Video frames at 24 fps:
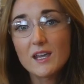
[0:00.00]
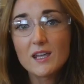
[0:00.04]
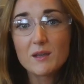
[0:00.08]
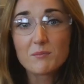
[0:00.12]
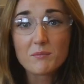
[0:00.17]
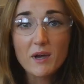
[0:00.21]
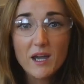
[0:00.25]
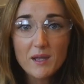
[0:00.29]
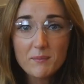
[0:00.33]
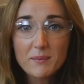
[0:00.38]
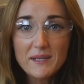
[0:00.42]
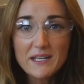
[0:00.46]
In
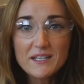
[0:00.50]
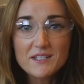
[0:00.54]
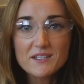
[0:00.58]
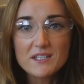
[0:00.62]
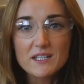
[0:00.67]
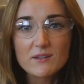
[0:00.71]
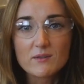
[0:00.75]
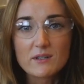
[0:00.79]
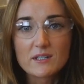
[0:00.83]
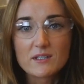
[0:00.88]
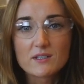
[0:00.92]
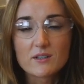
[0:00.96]
my
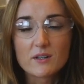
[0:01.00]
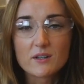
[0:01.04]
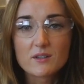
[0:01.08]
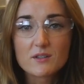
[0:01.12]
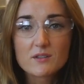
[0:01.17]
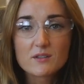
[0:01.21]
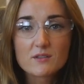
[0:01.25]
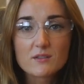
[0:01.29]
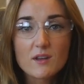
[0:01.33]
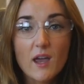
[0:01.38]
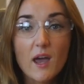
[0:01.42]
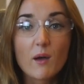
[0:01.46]
PhD
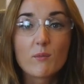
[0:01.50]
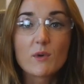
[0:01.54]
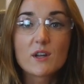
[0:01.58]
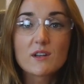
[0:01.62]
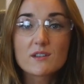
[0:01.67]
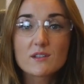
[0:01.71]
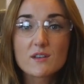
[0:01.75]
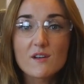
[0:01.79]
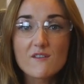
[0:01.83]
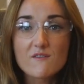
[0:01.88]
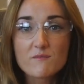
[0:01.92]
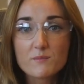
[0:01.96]
research, I want to
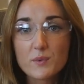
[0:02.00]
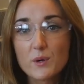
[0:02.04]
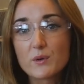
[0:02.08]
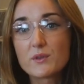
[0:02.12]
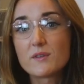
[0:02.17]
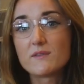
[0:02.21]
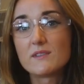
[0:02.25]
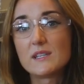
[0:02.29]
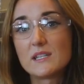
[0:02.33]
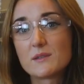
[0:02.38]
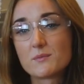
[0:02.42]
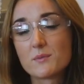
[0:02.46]
solve both
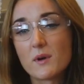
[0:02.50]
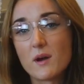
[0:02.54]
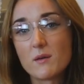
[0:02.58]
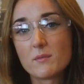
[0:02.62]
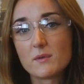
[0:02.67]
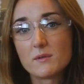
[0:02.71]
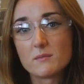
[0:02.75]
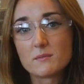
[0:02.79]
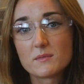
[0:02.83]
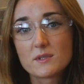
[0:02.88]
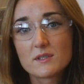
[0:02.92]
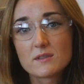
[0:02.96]
of these
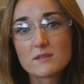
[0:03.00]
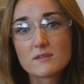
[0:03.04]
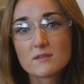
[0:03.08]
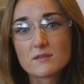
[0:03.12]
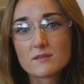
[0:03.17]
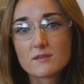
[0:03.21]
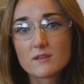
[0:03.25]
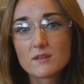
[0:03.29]
problems: